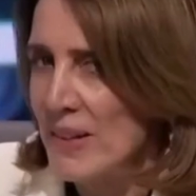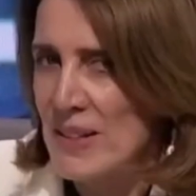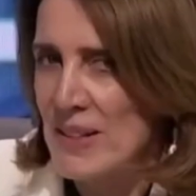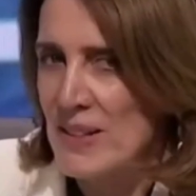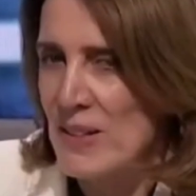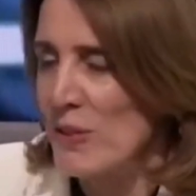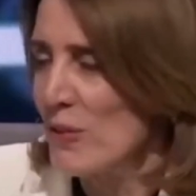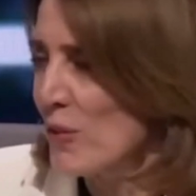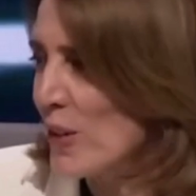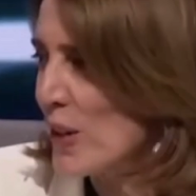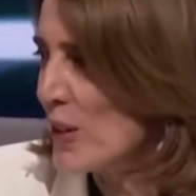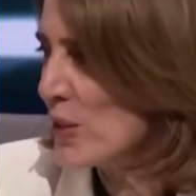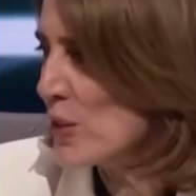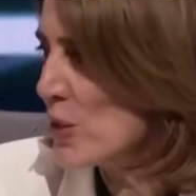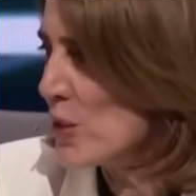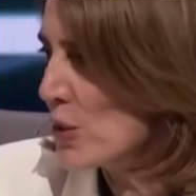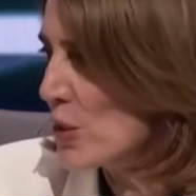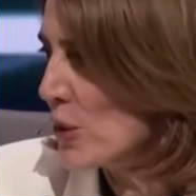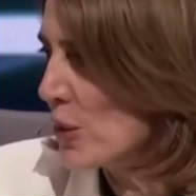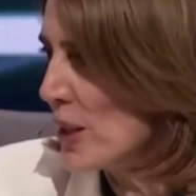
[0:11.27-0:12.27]
of it as a
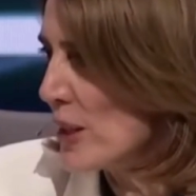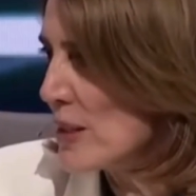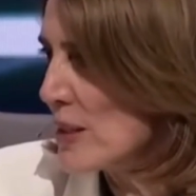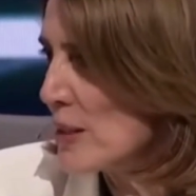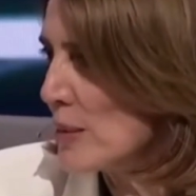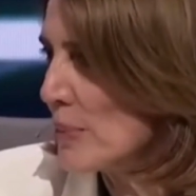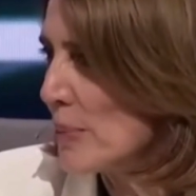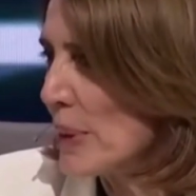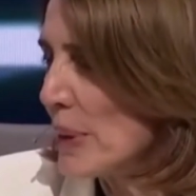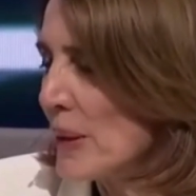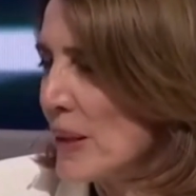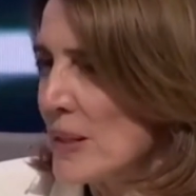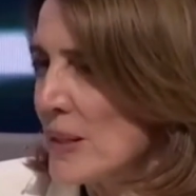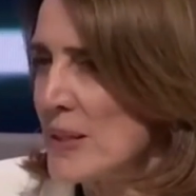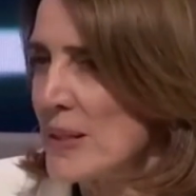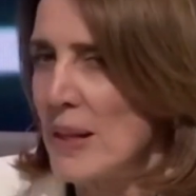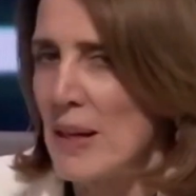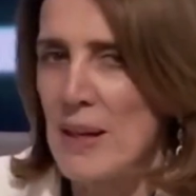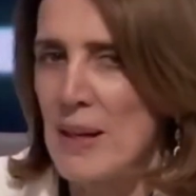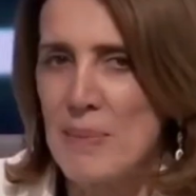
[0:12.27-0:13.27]
false choice
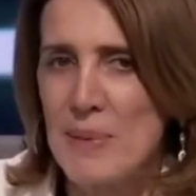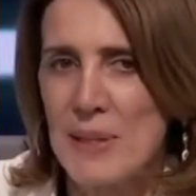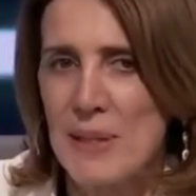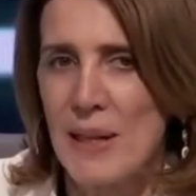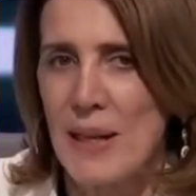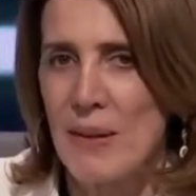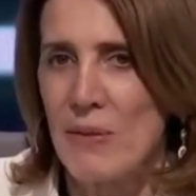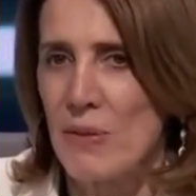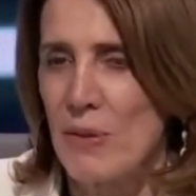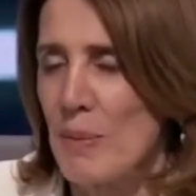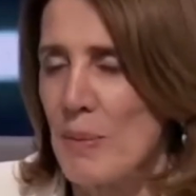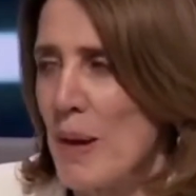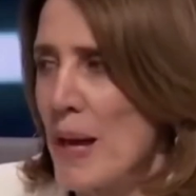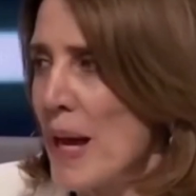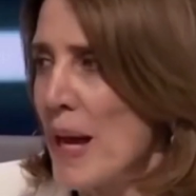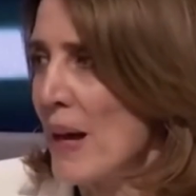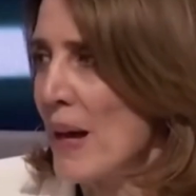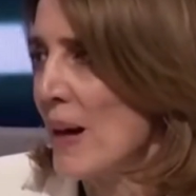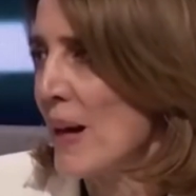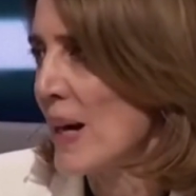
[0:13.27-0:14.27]
because the upside from
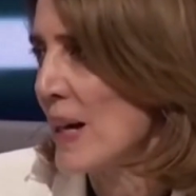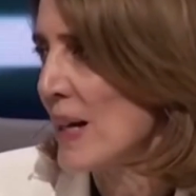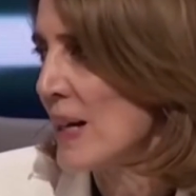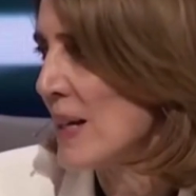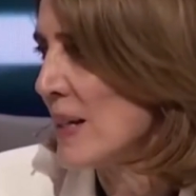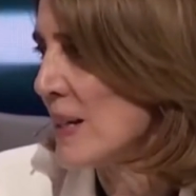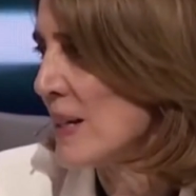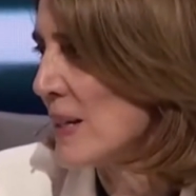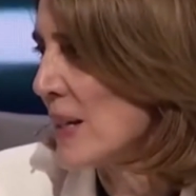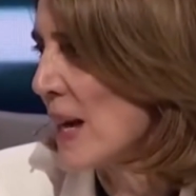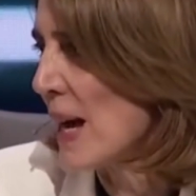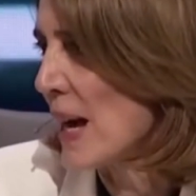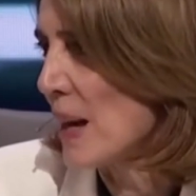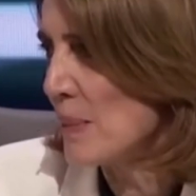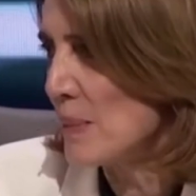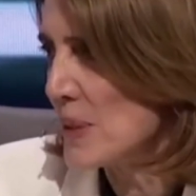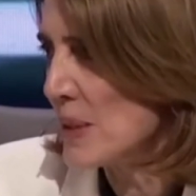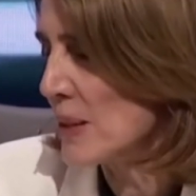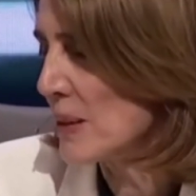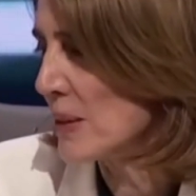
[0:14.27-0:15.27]
AI is
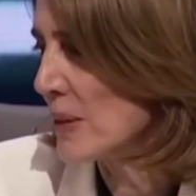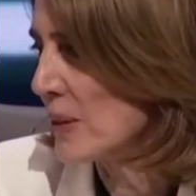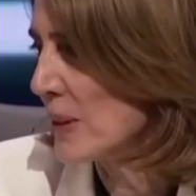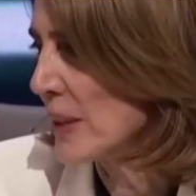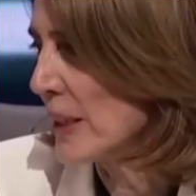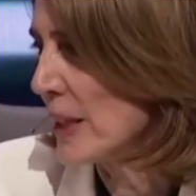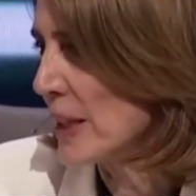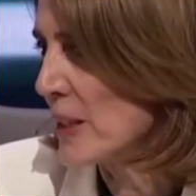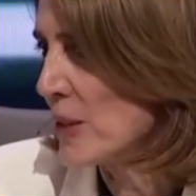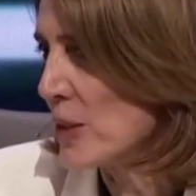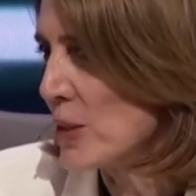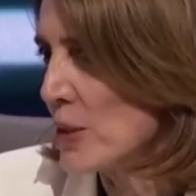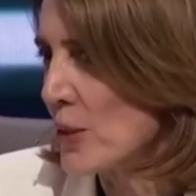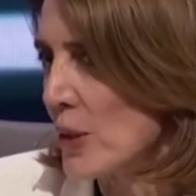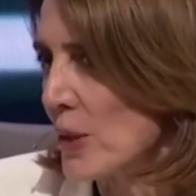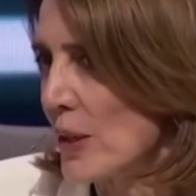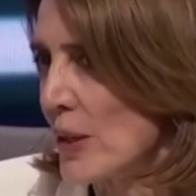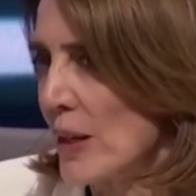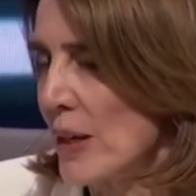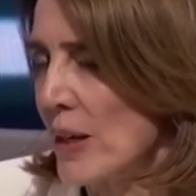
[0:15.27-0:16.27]
absolutely
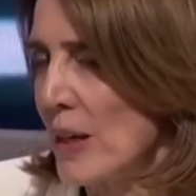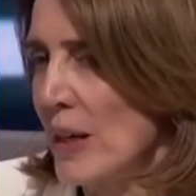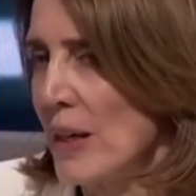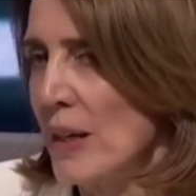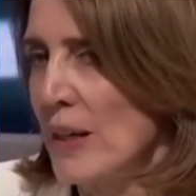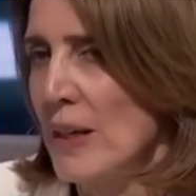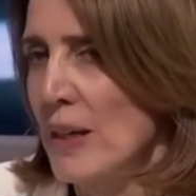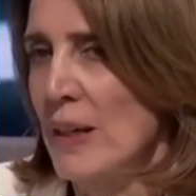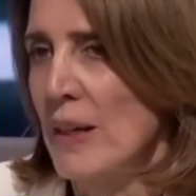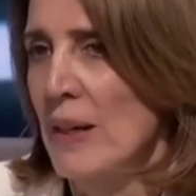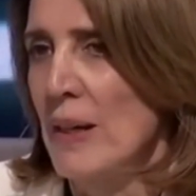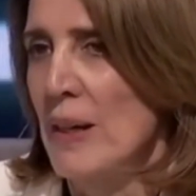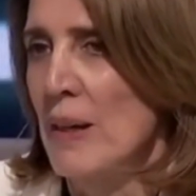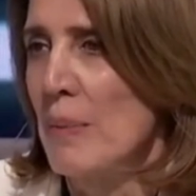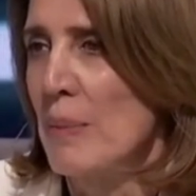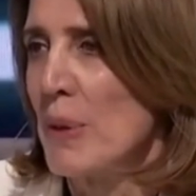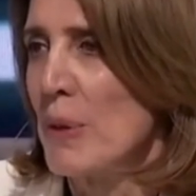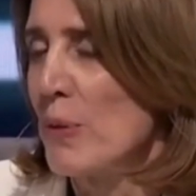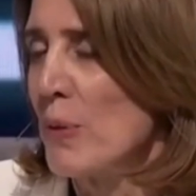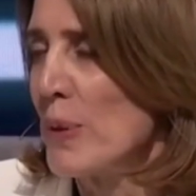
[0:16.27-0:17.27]
extraordinary.
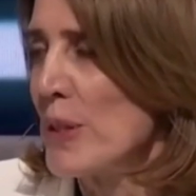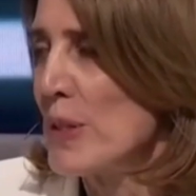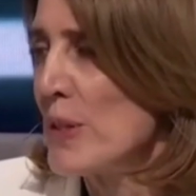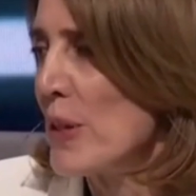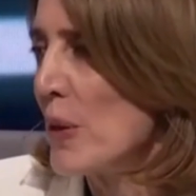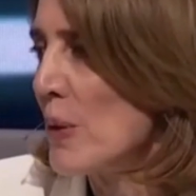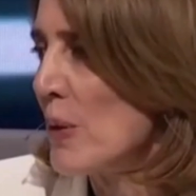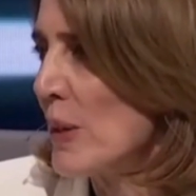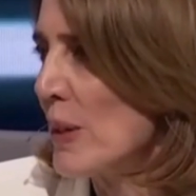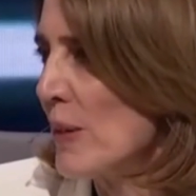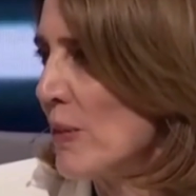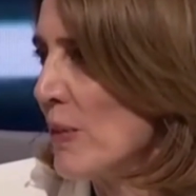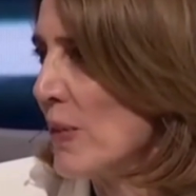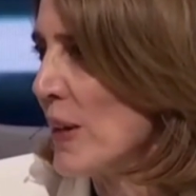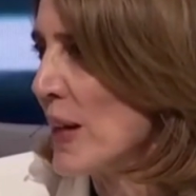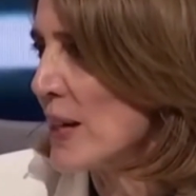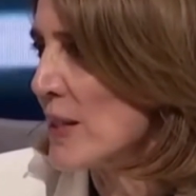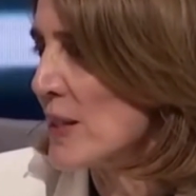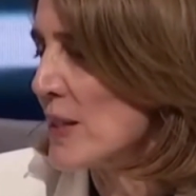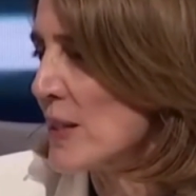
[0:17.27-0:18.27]
But if we don't
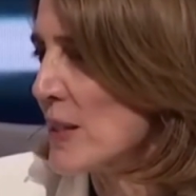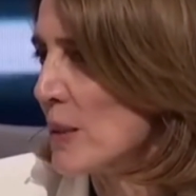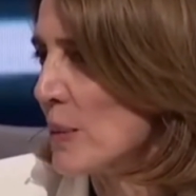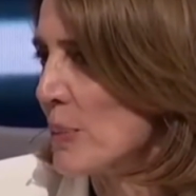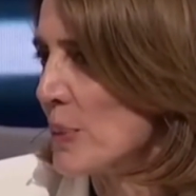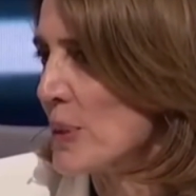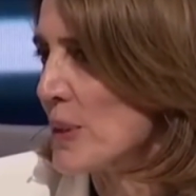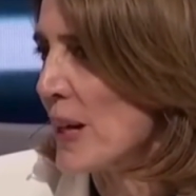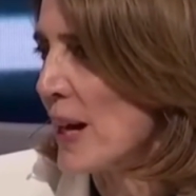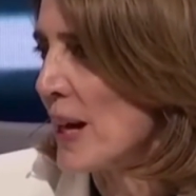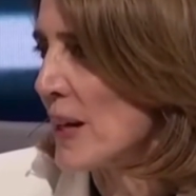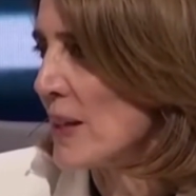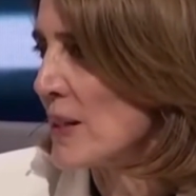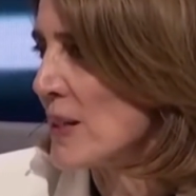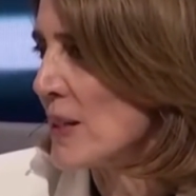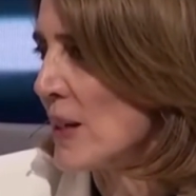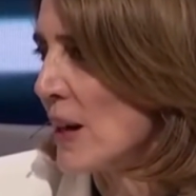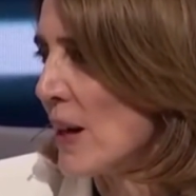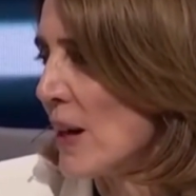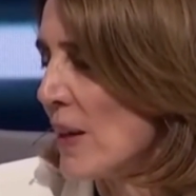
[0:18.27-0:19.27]
invest to
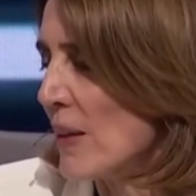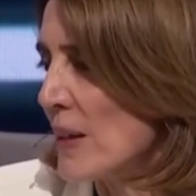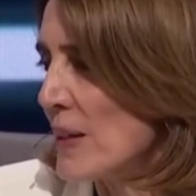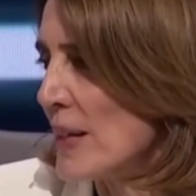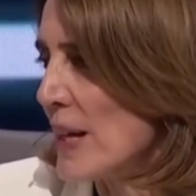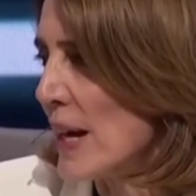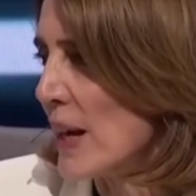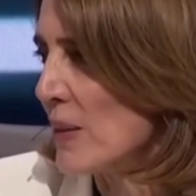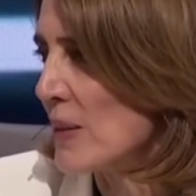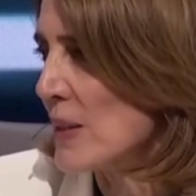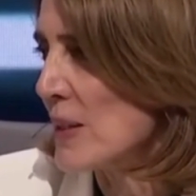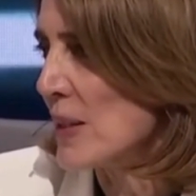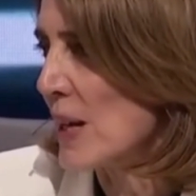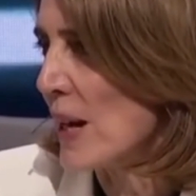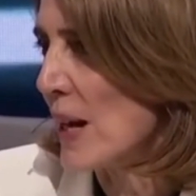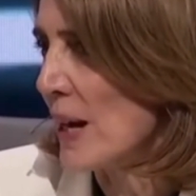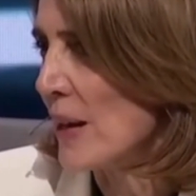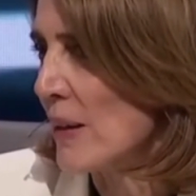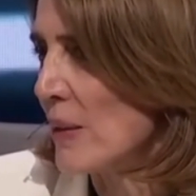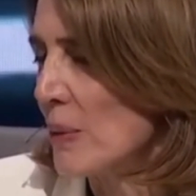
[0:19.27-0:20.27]
protect on the
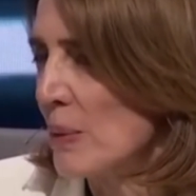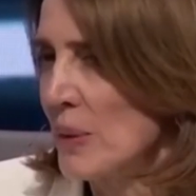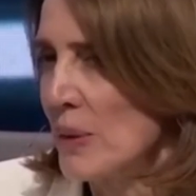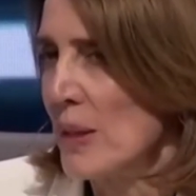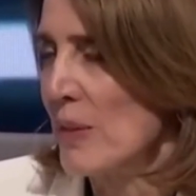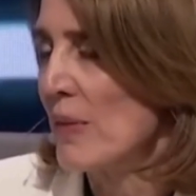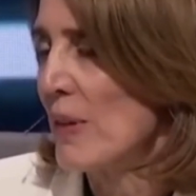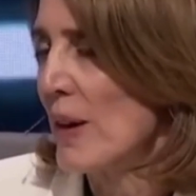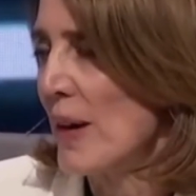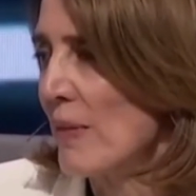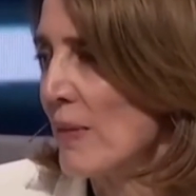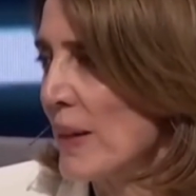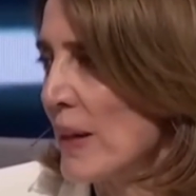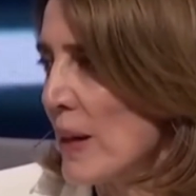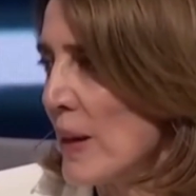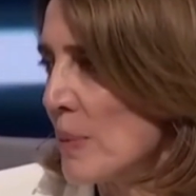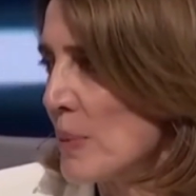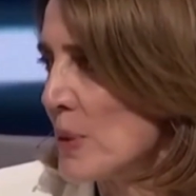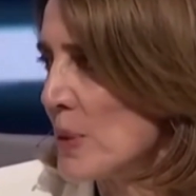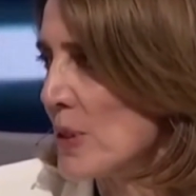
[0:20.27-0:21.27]
downside, we'll never have
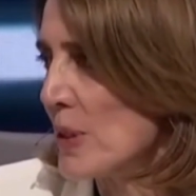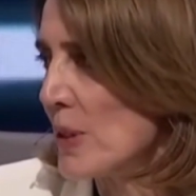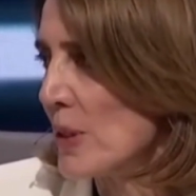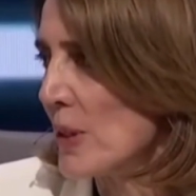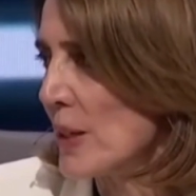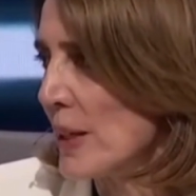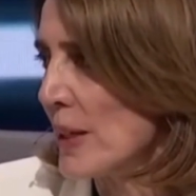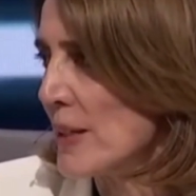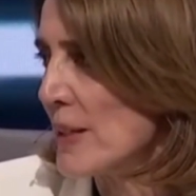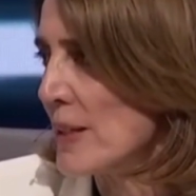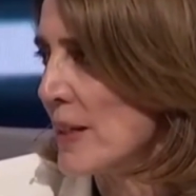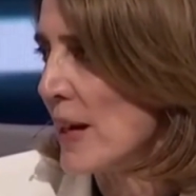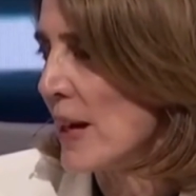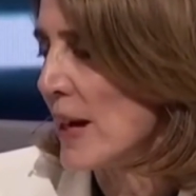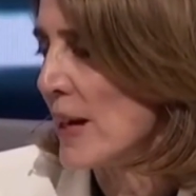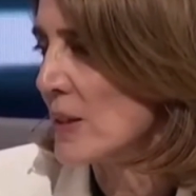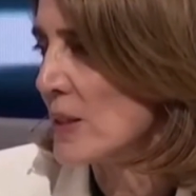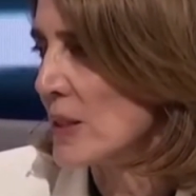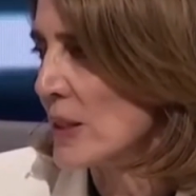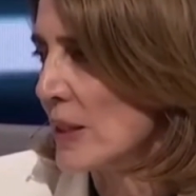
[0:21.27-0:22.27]
the opportunity to
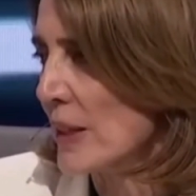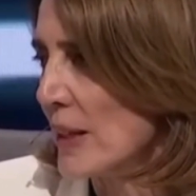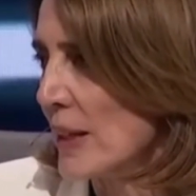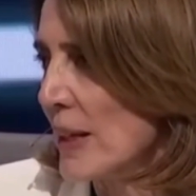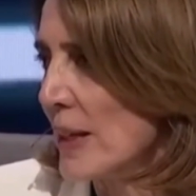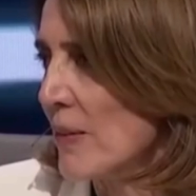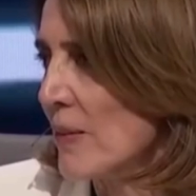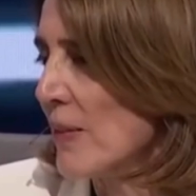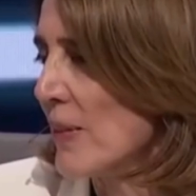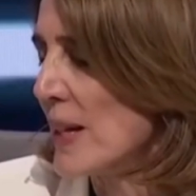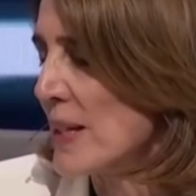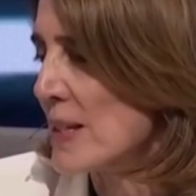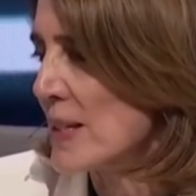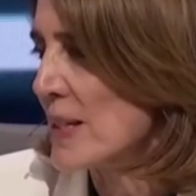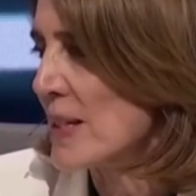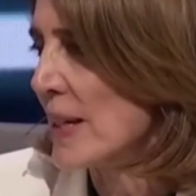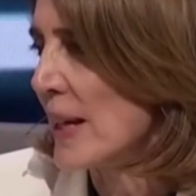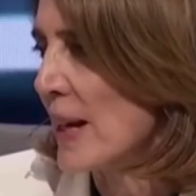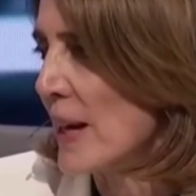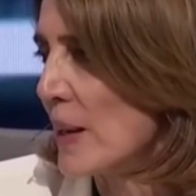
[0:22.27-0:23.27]
actually
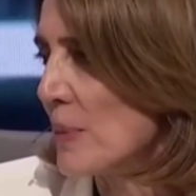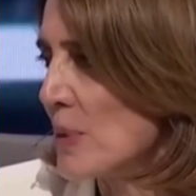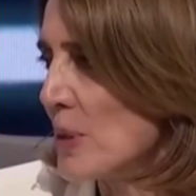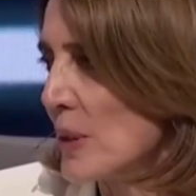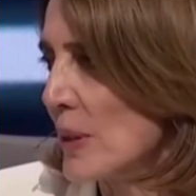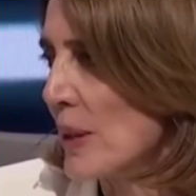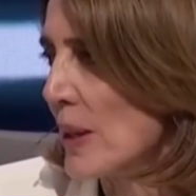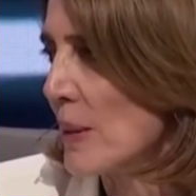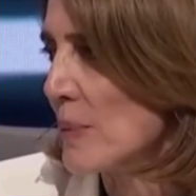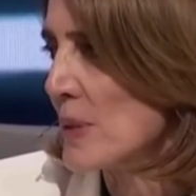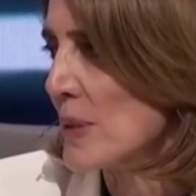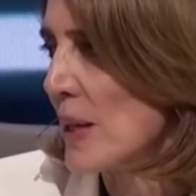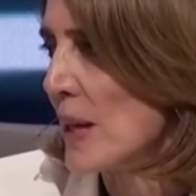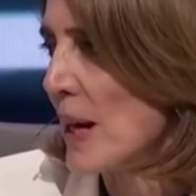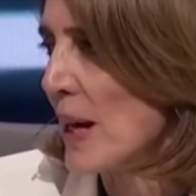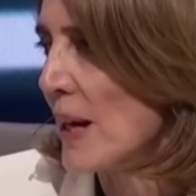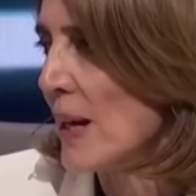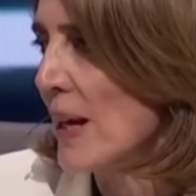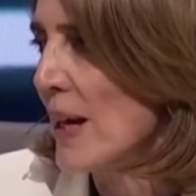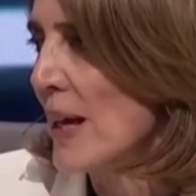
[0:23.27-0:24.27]
invest to capture the
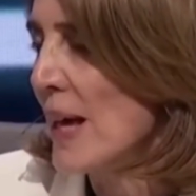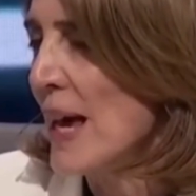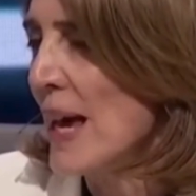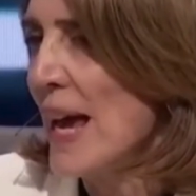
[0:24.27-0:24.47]
upside.